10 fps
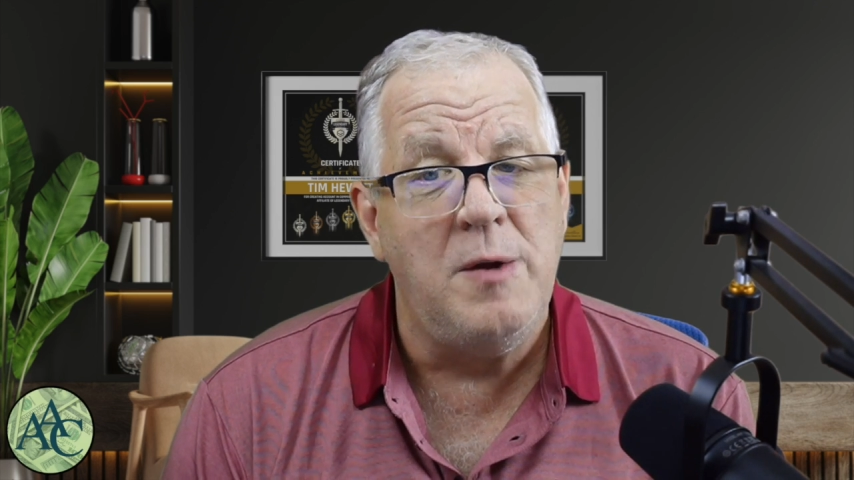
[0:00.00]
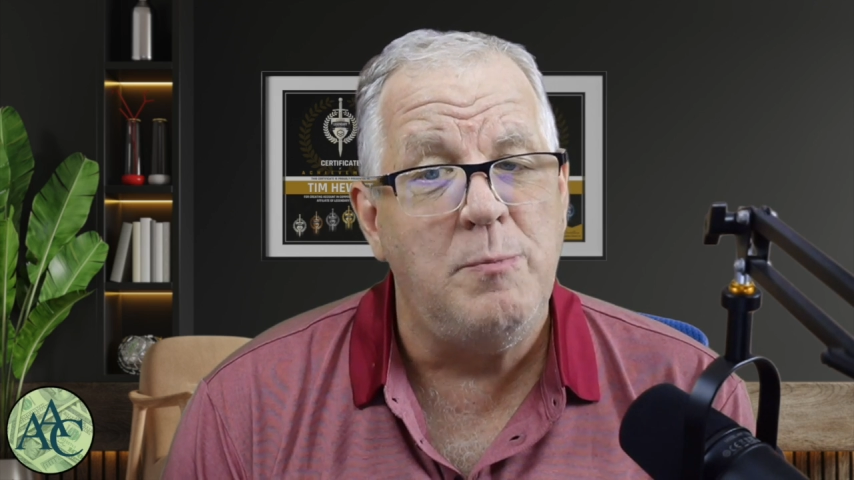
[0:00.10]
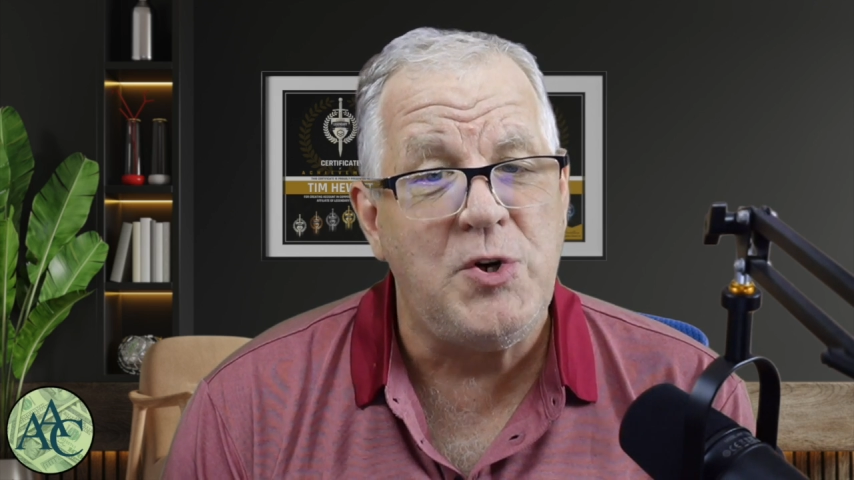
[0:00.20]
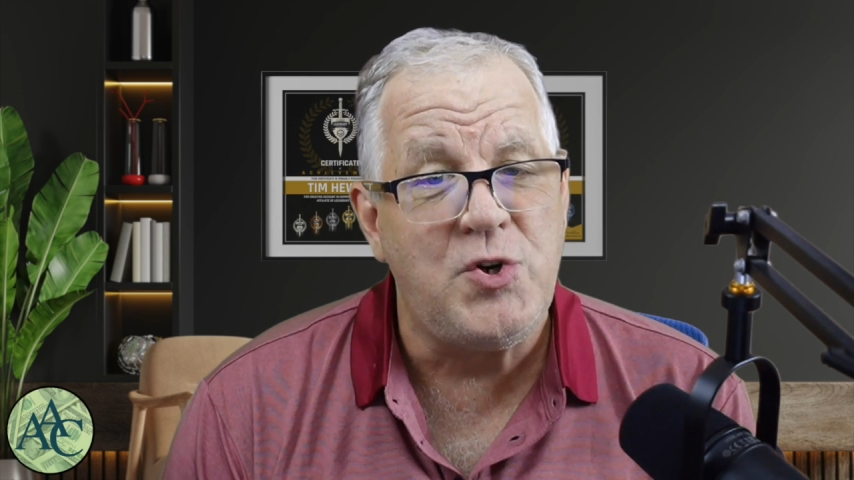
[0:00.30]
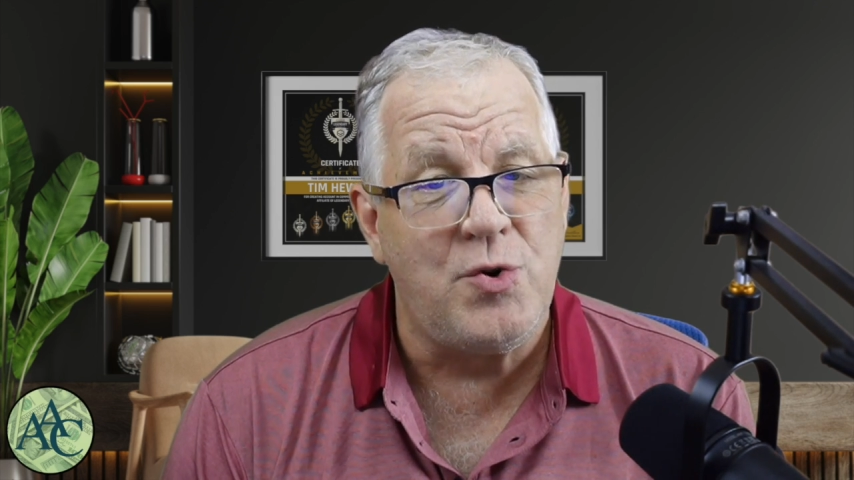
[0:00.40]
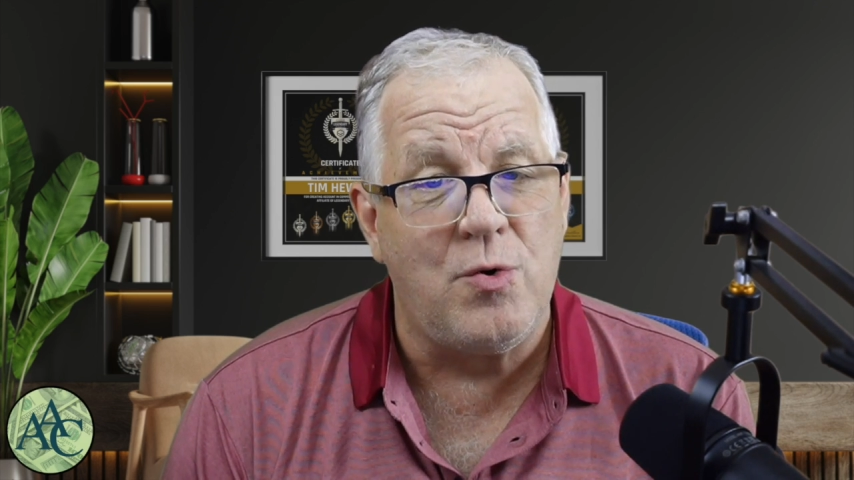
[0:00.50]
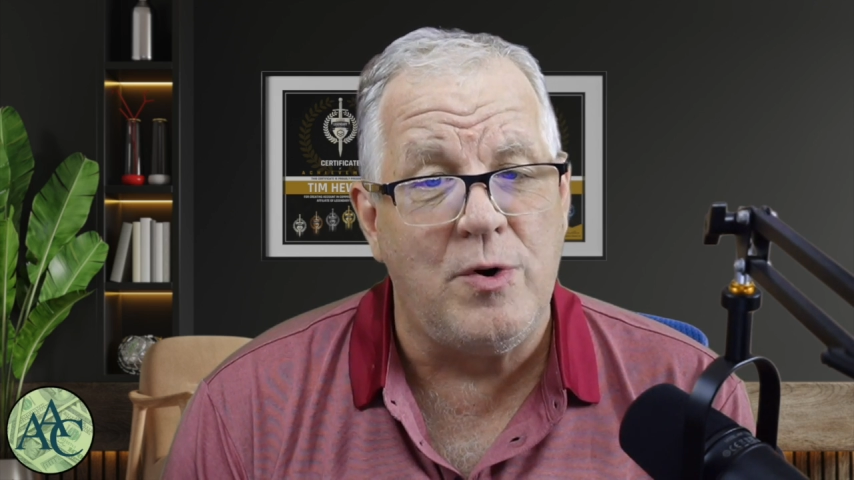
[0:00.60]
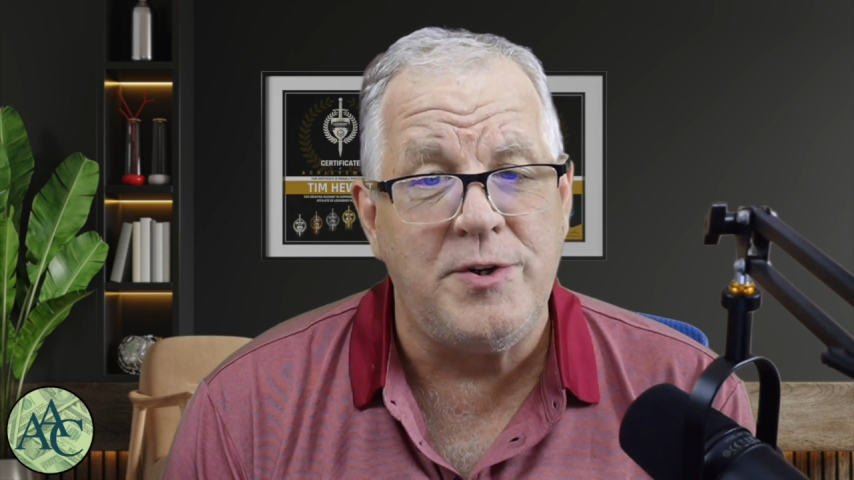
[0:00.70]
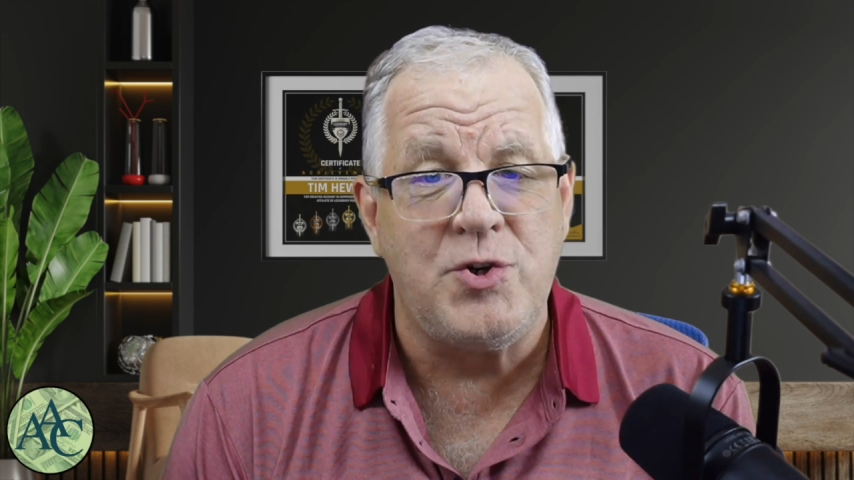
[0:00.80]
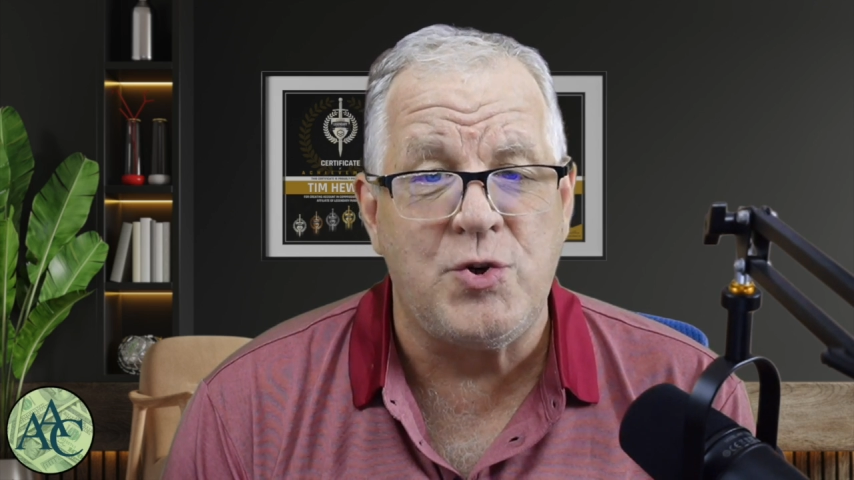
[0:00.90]
be sure
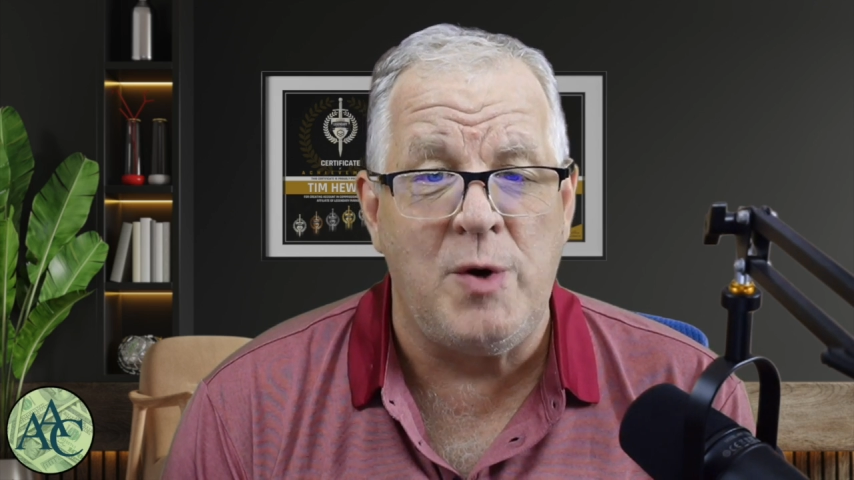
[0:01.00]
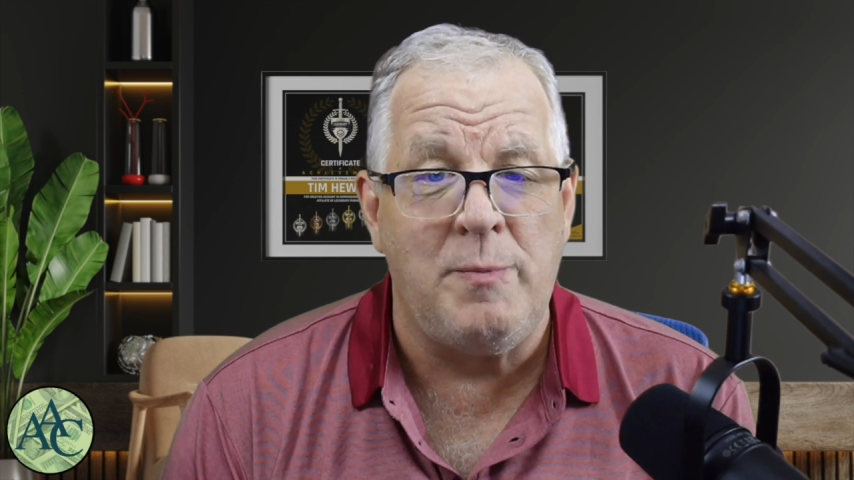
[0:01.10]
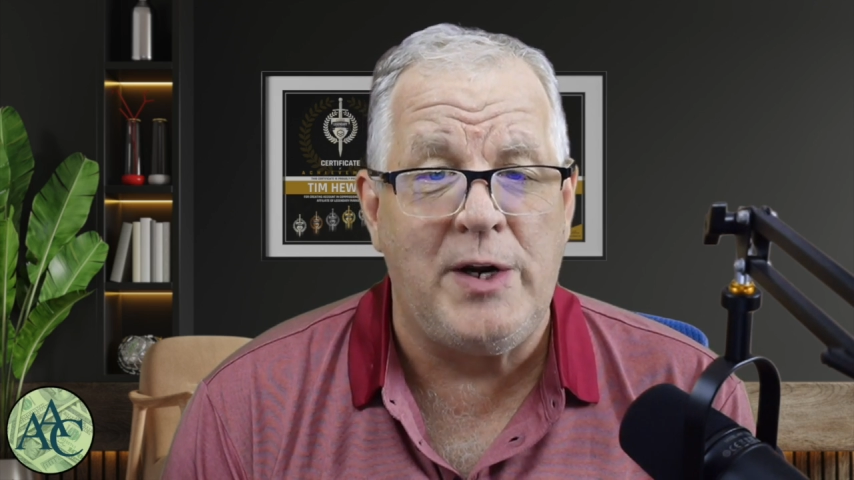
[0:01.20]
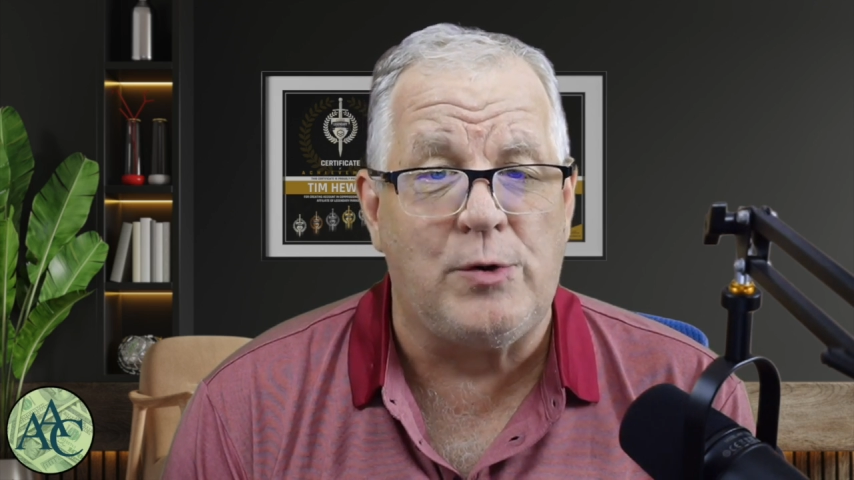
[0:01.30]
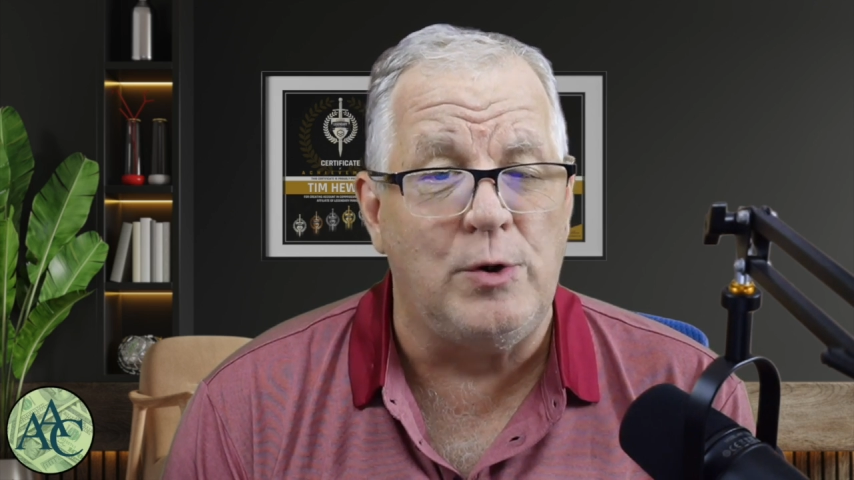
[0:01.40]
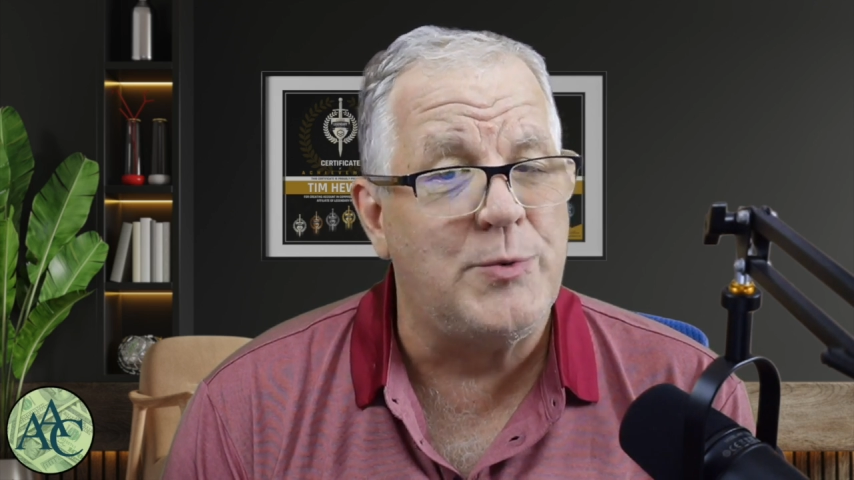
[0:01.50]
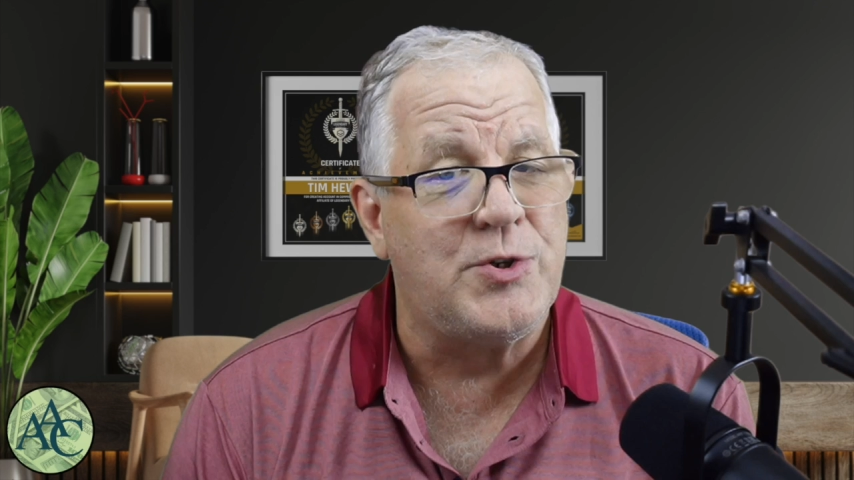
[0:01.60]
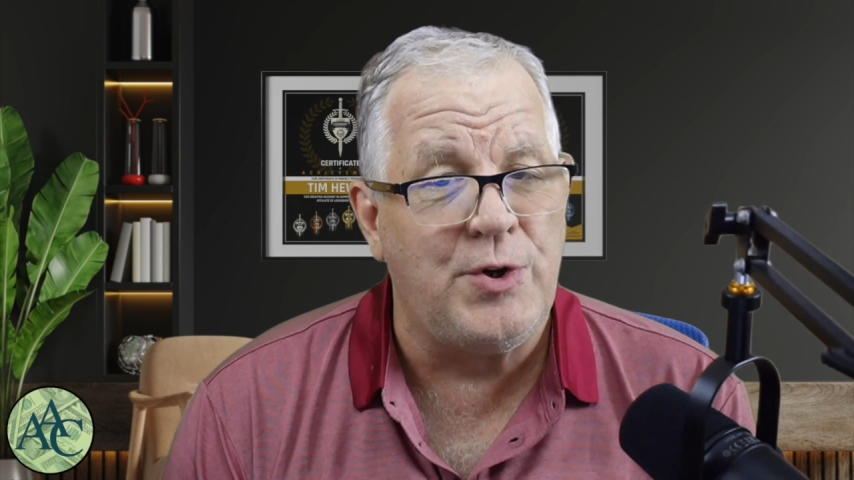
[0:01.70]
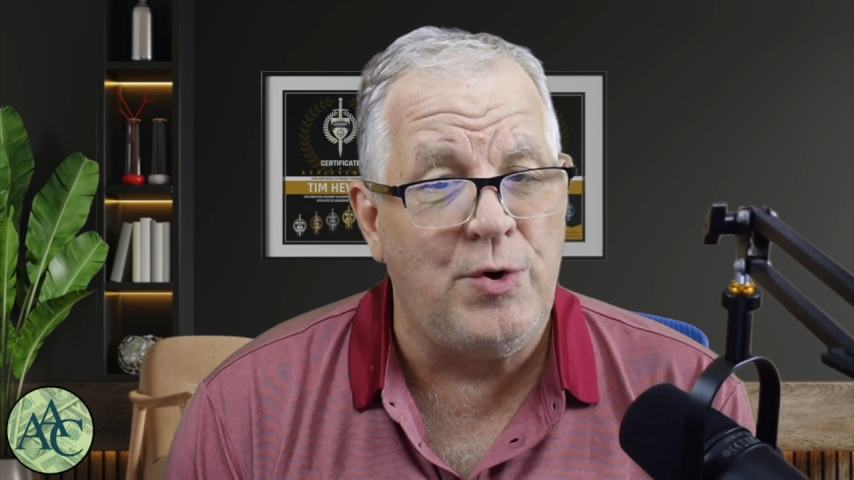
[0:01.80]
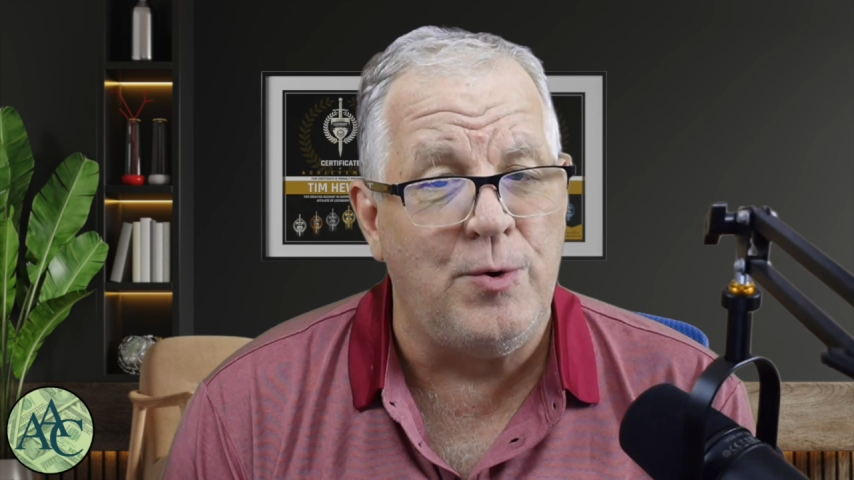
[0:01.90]
to join my group
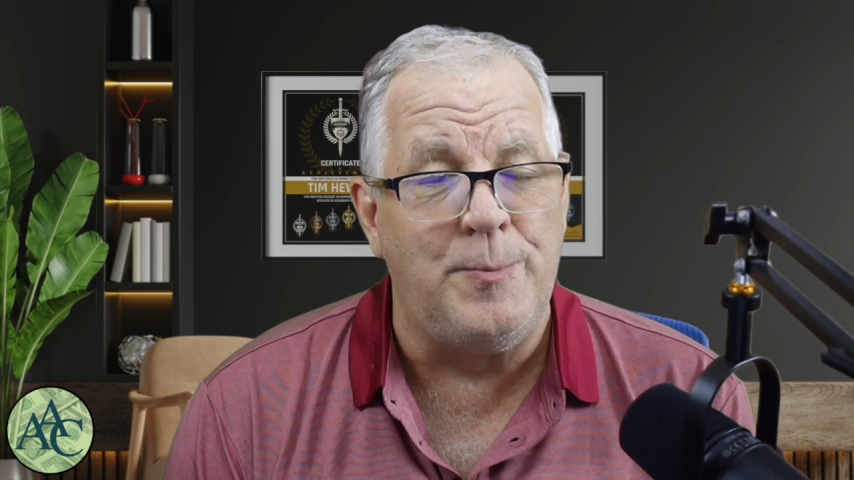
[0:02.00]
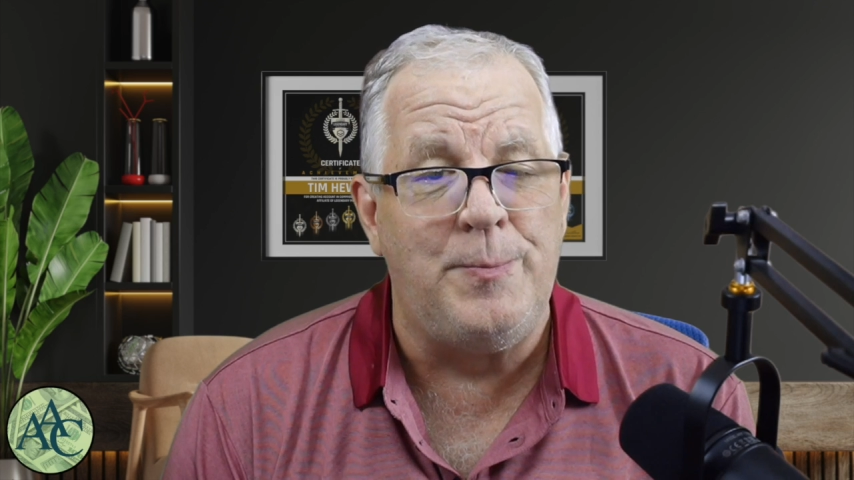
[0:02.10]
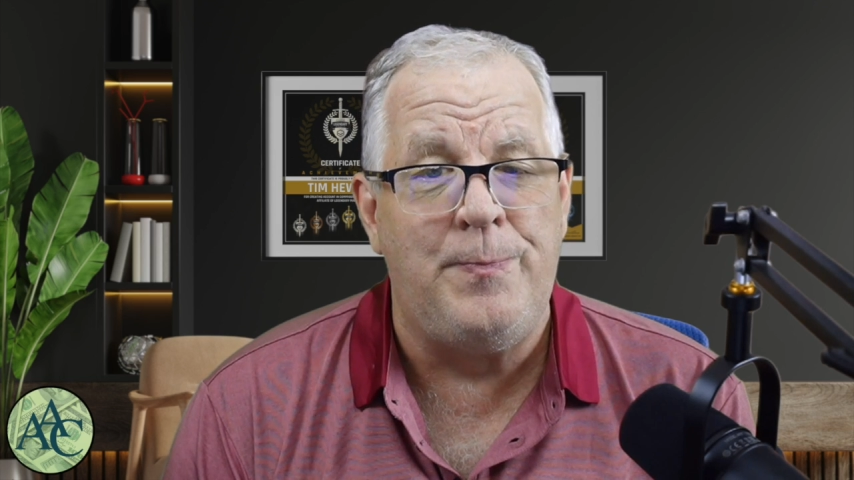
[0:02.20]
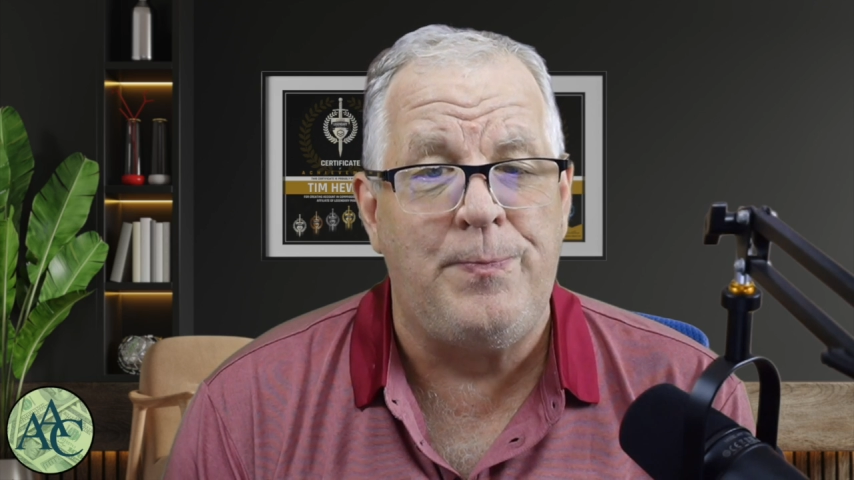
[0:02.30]
soon.